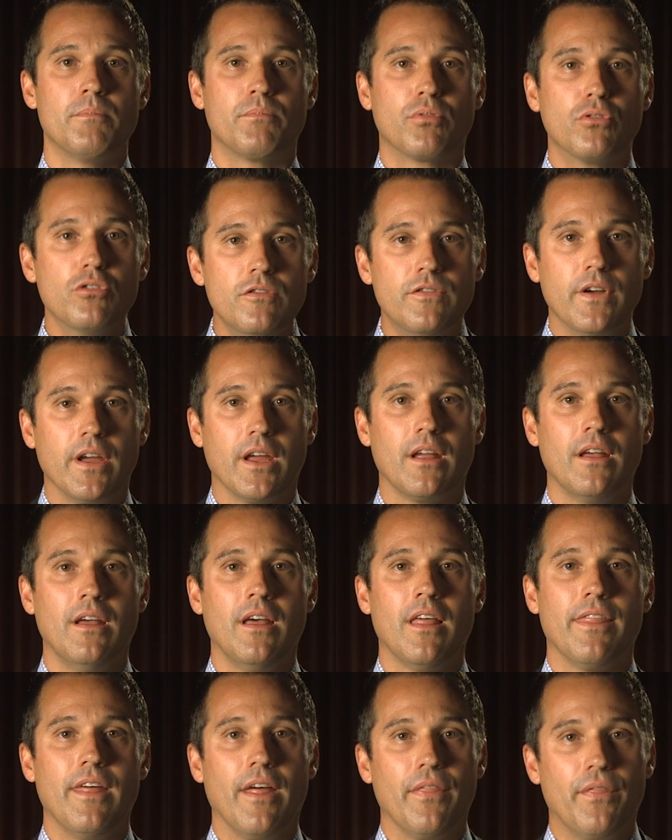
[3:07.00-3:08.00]
proving
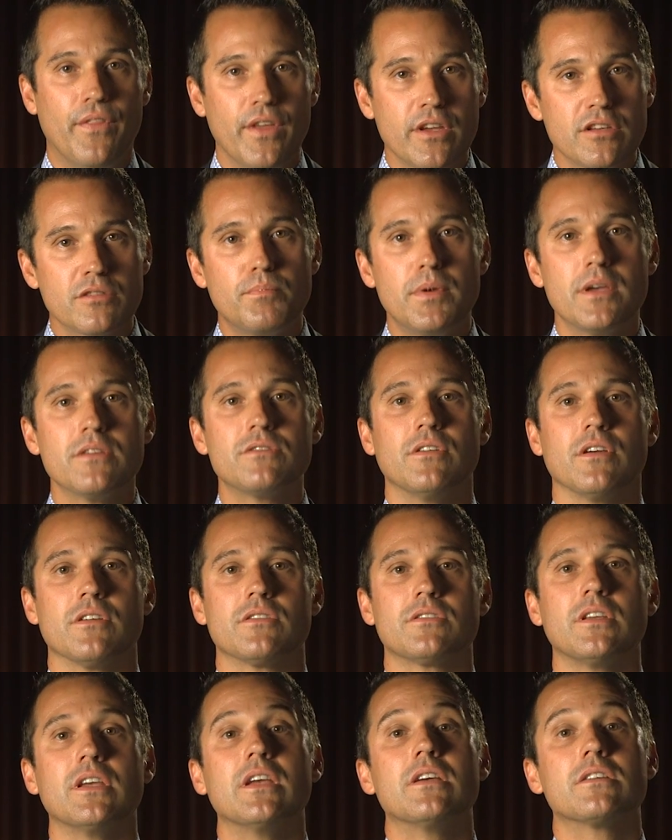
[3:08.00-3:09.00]
that this
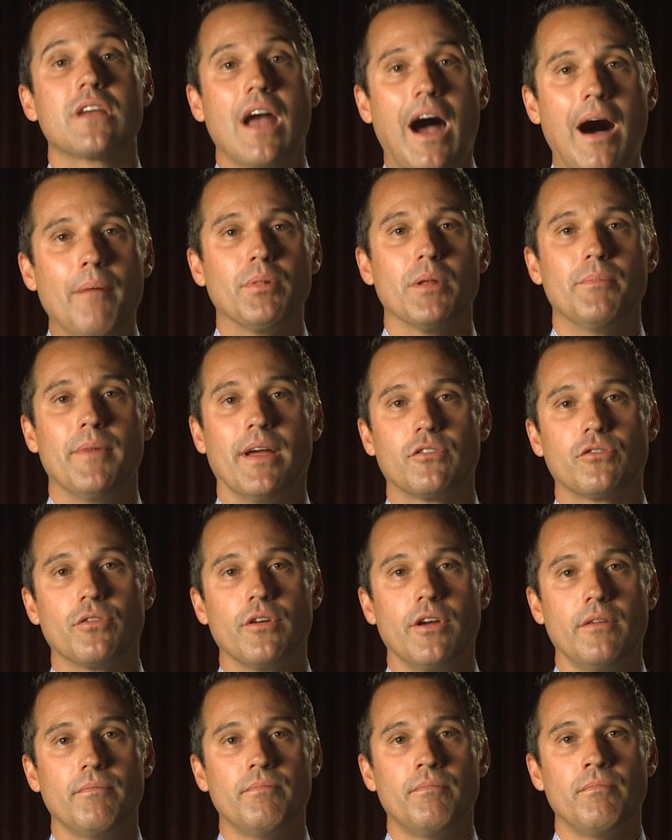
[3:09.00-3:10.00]
business is
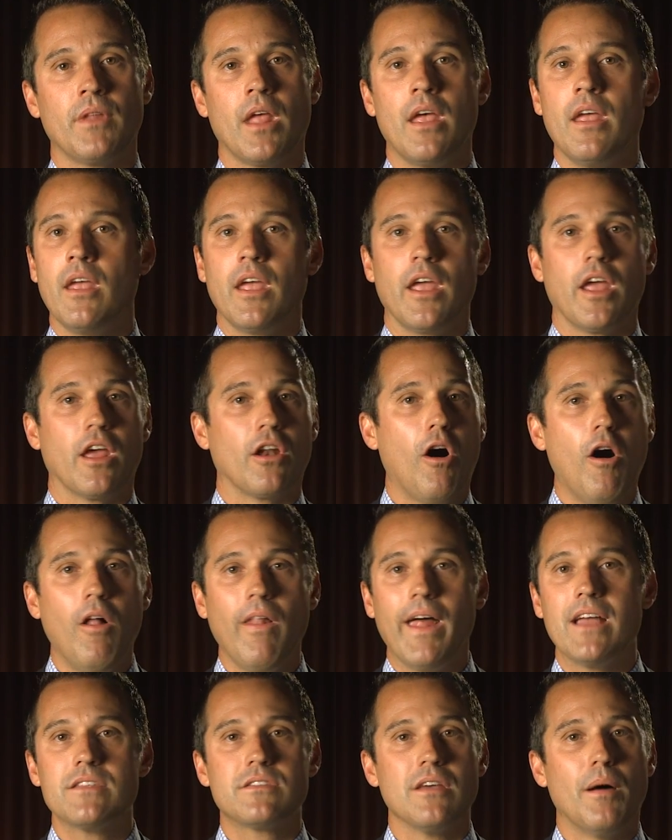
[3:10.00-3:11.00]
complementary. It
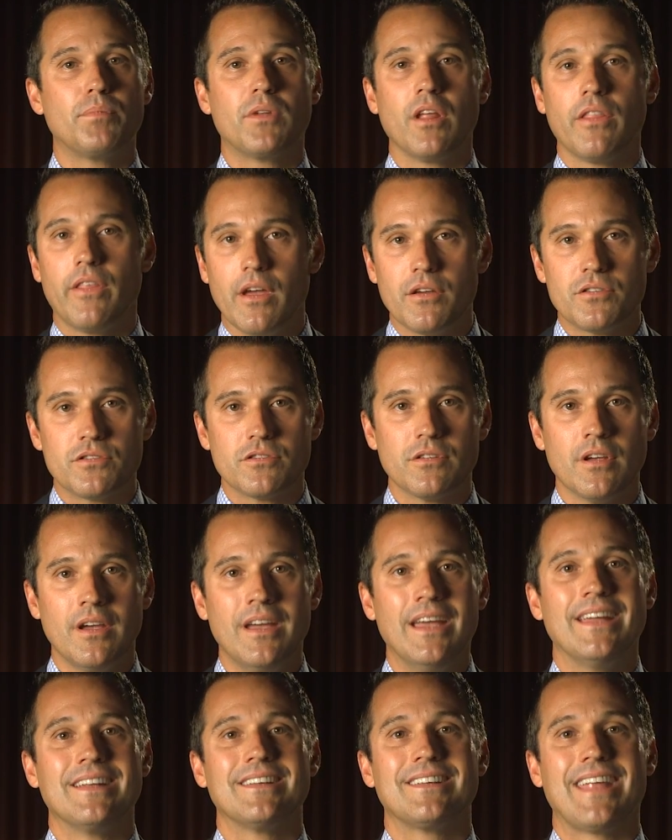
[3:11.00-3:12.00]
all adds up to this
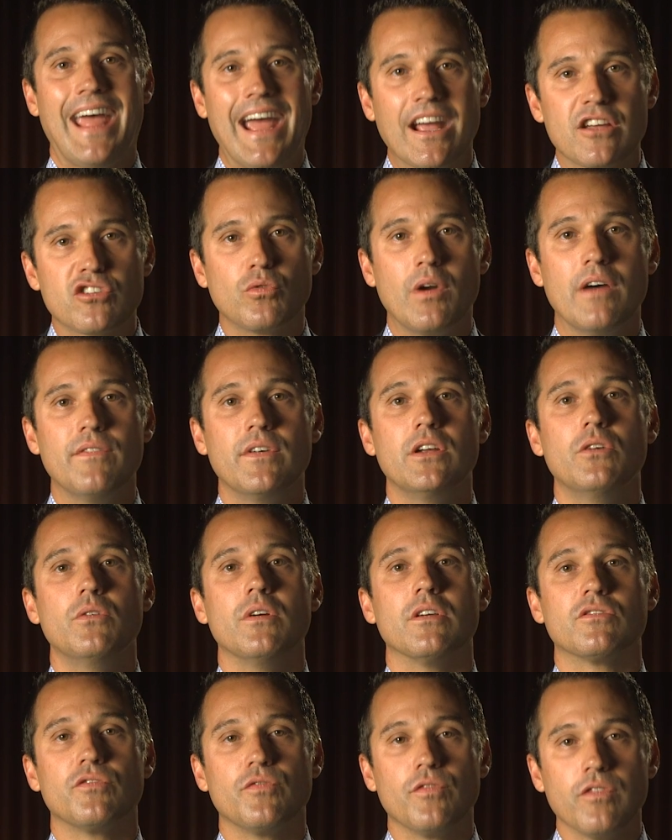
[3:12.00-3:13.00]
tax revenue
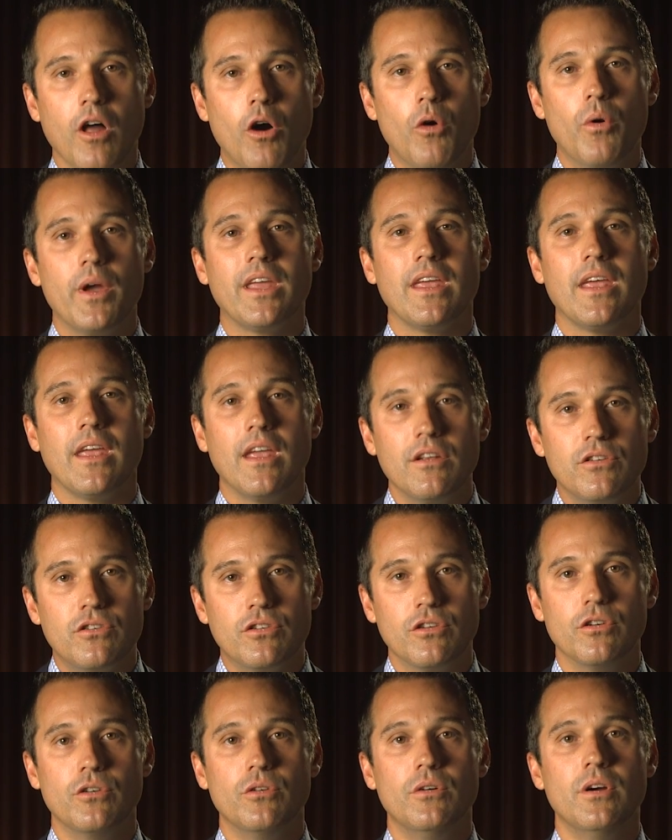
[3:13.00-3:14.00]
is flowing
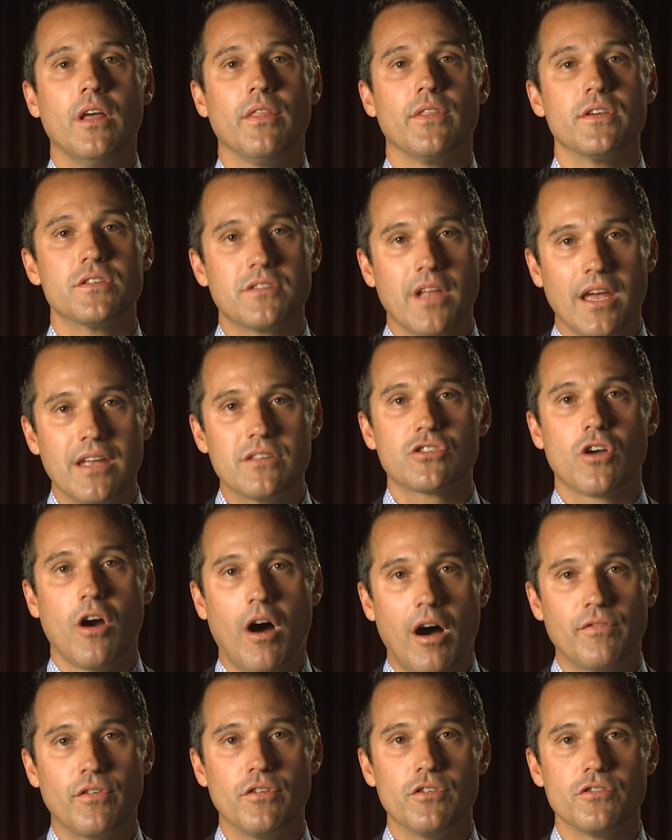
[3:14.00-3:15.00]
into the state's
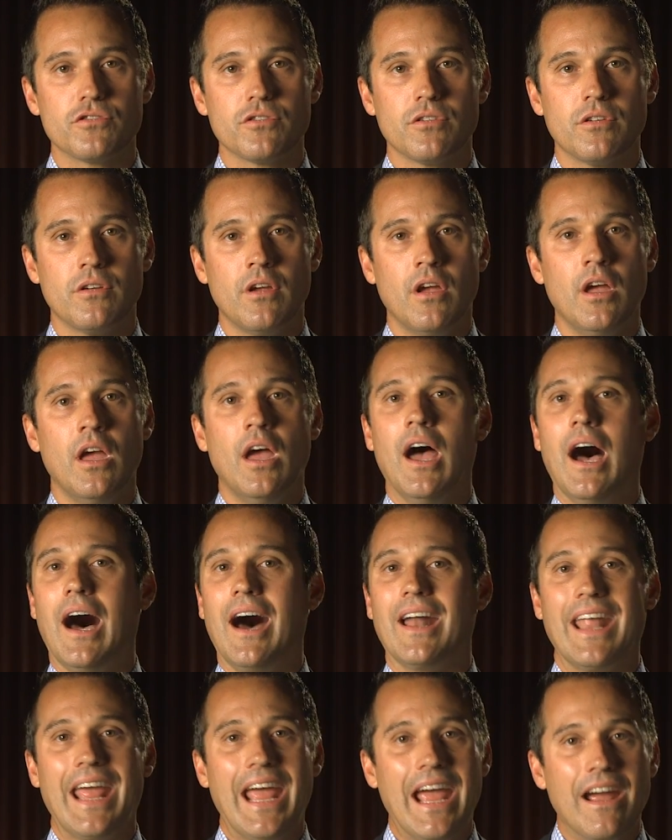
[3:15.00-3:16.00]
coffers.
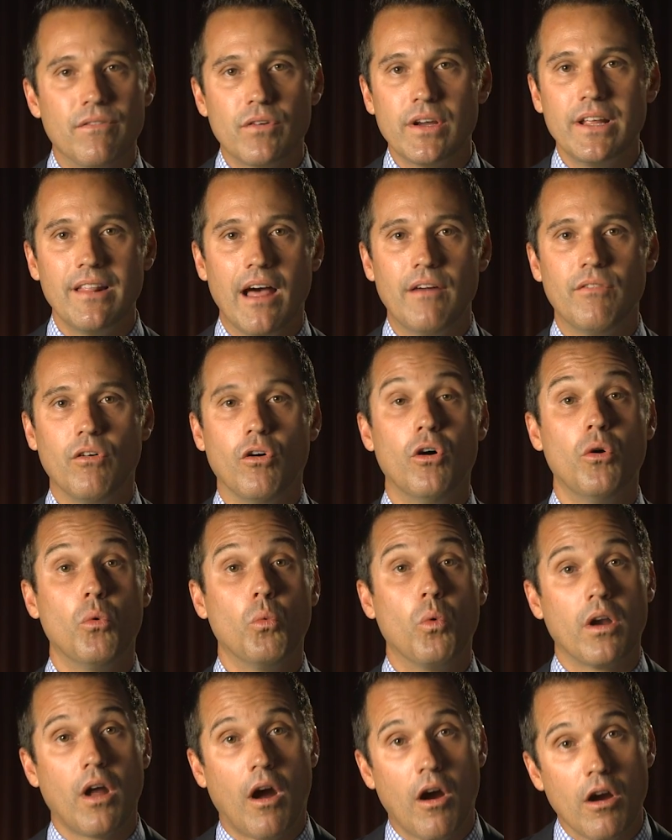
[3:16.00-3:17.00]
On every level,
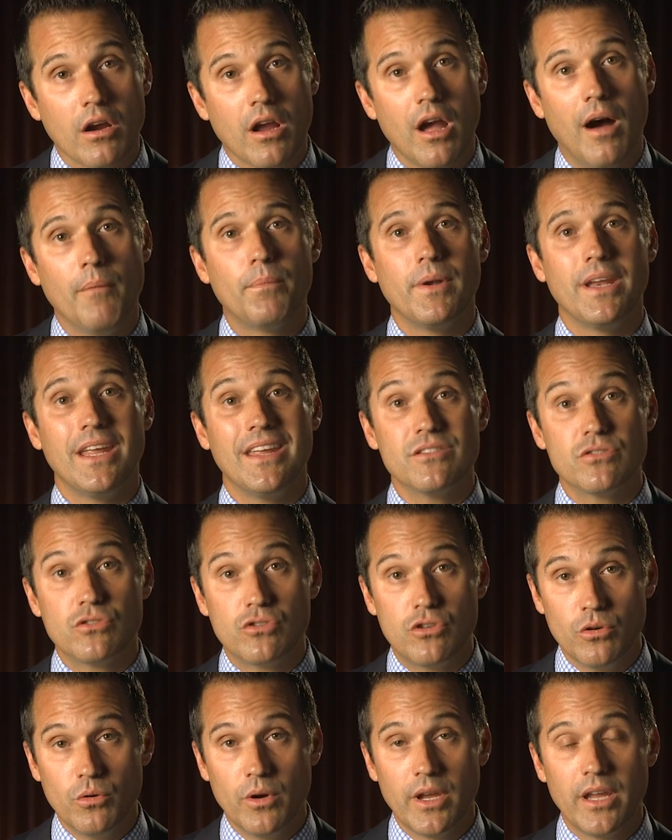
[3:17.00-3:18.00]
what our company is
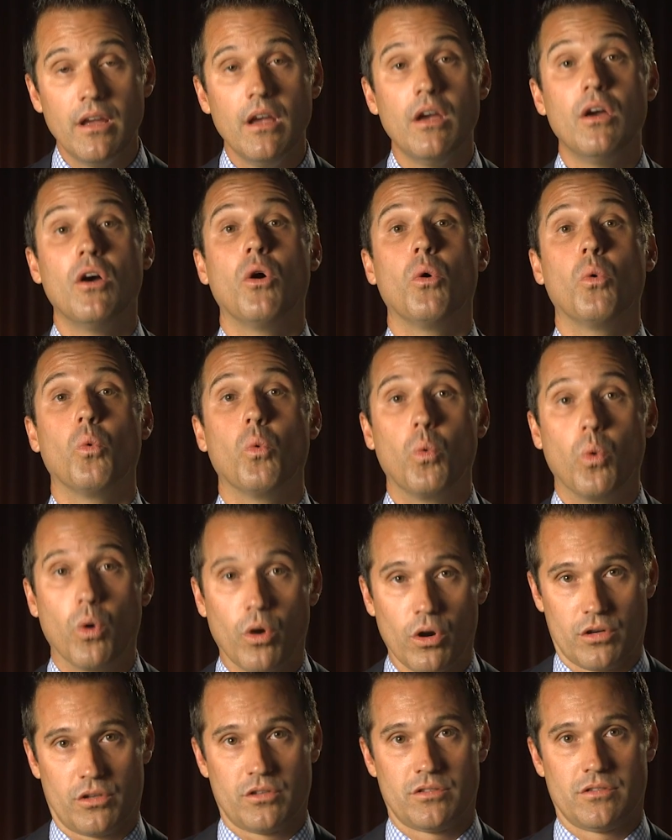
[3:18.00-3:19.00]
doing
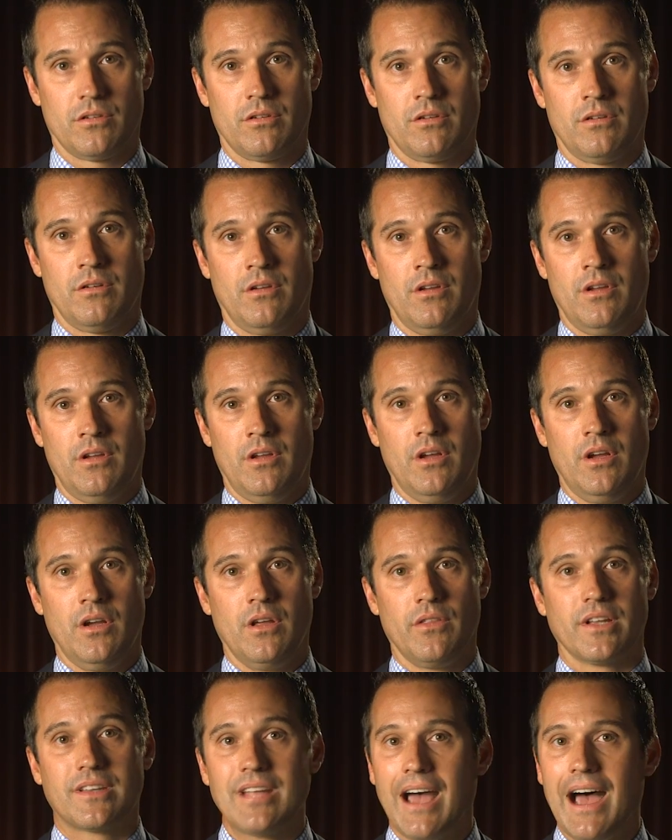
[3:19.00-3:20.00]
works.
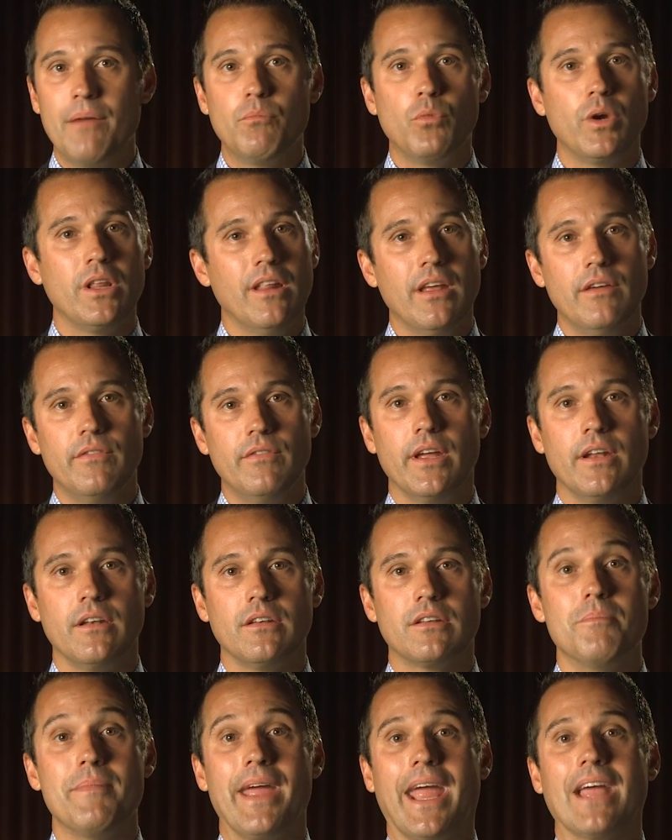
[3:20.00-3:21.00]
The time we live in
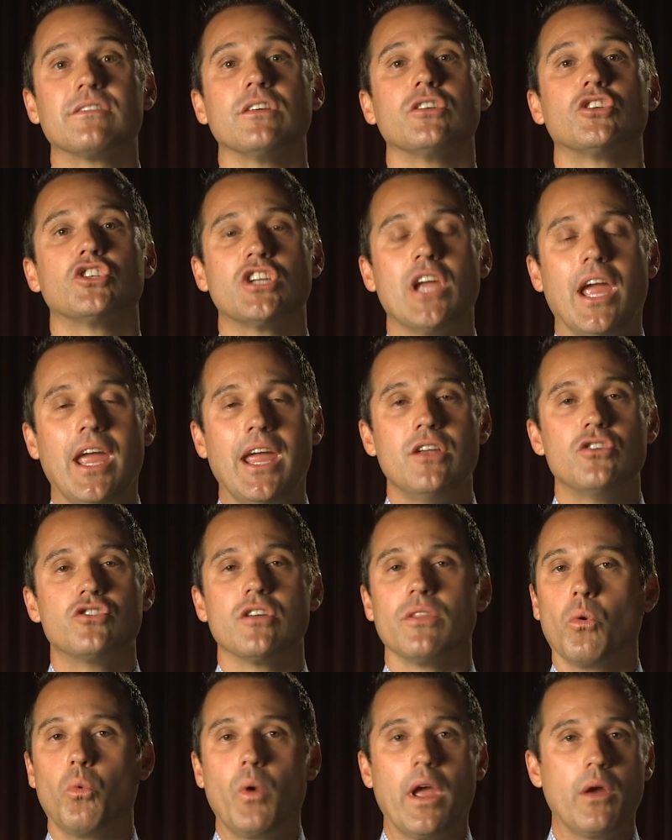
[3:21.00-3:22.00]
demands a change
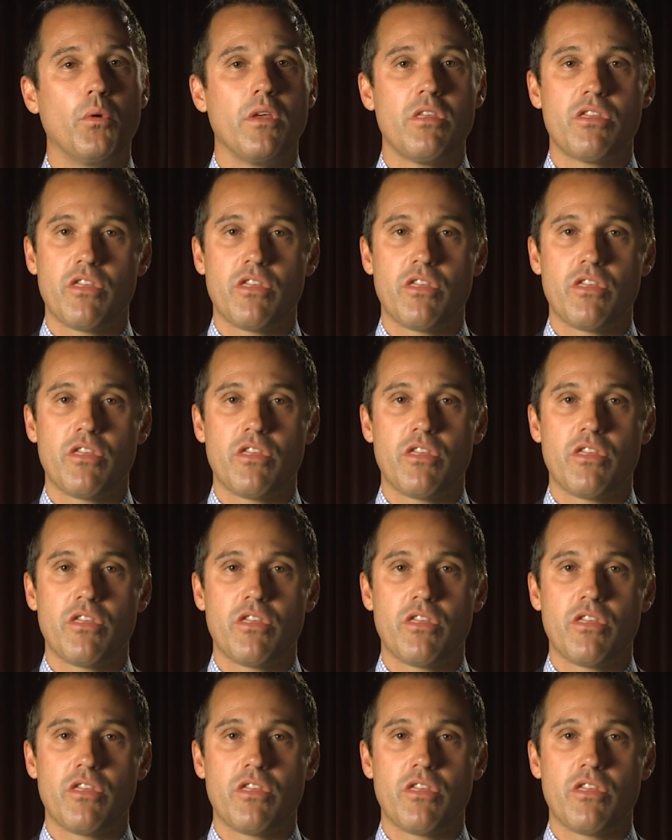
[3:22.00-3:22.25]
in the way we